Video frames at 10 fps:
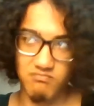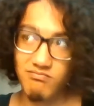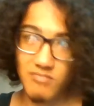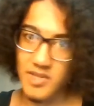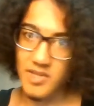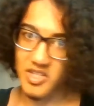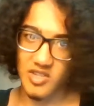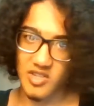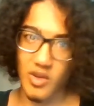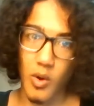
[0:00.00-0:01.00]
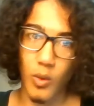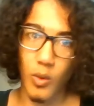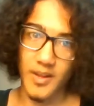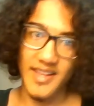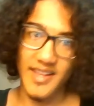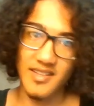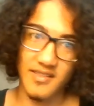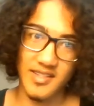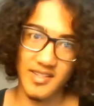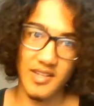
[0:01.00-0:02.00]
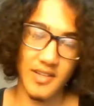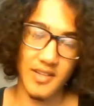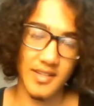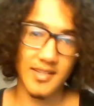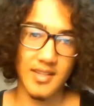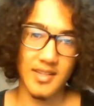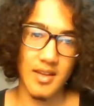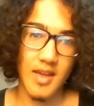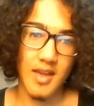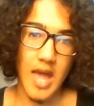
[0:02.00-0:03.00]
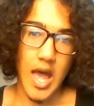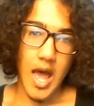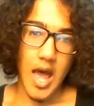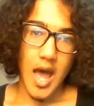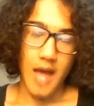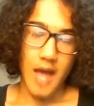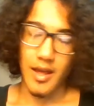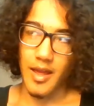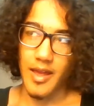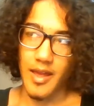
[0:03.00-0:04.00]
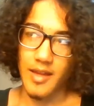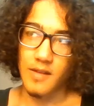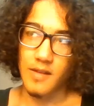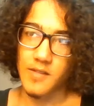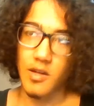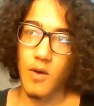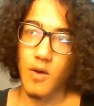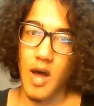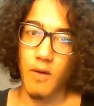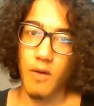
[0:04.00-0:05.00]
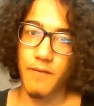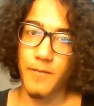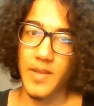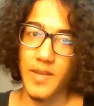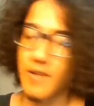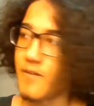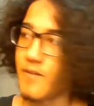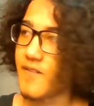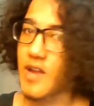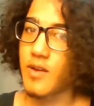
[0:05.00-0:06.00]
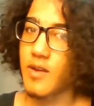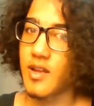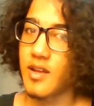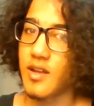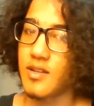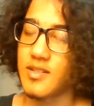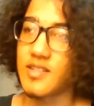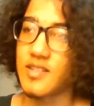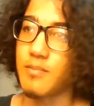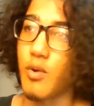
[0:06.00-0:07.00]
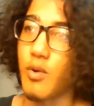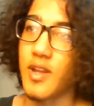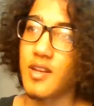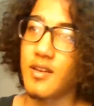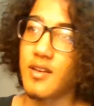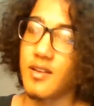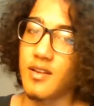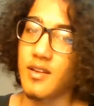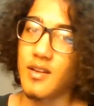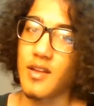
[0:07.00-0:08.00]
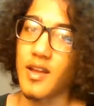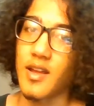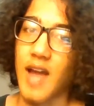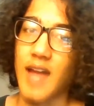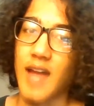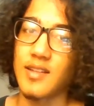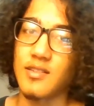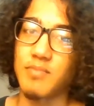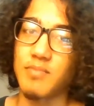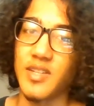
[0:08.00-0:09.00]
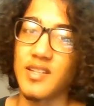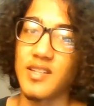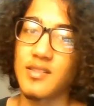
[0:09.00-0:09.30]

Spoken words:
just the whole end of the series. And if so, I'll be very disappointed and kind of displeased